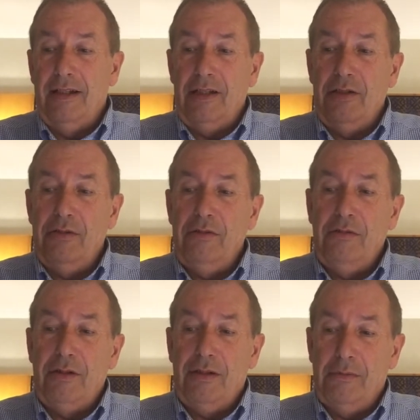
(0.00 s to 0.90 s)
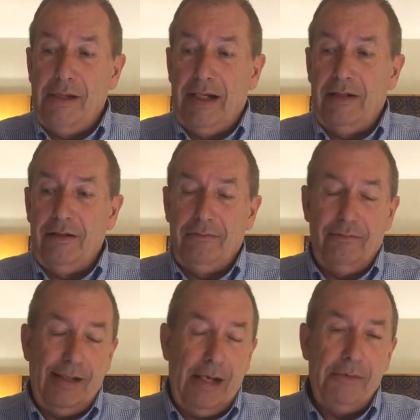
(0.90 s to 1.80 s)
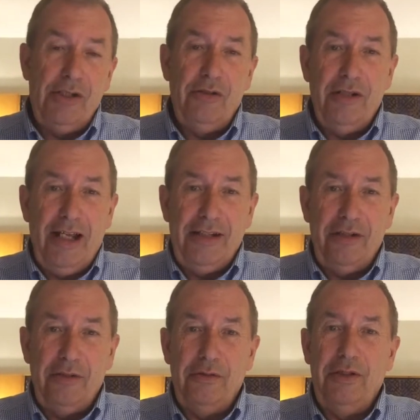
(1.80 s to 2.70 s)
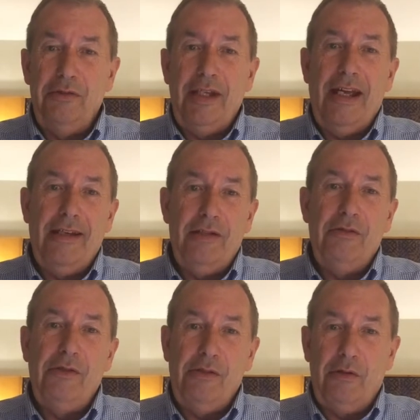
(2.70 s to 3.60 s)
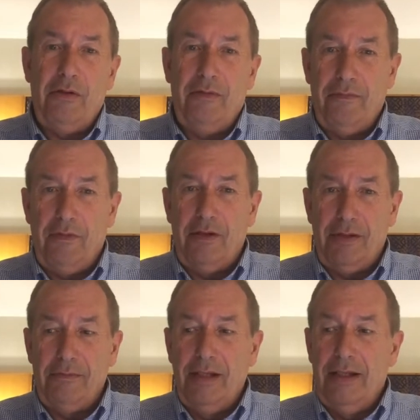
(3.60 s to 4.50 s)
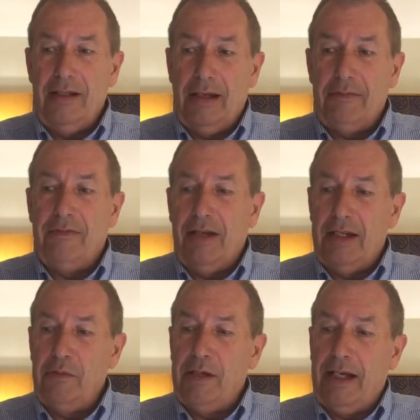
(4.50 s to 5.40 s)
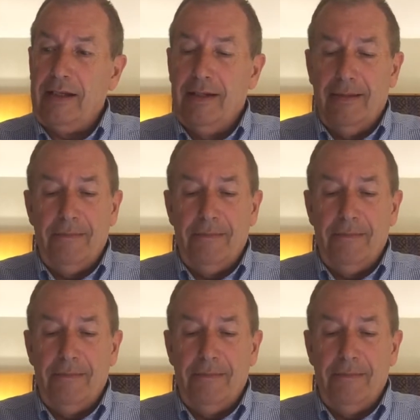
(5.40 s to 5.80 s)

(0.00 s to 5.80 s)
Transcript: You, no matter how much you'd like to, you can't do the order for them. You have to find a way.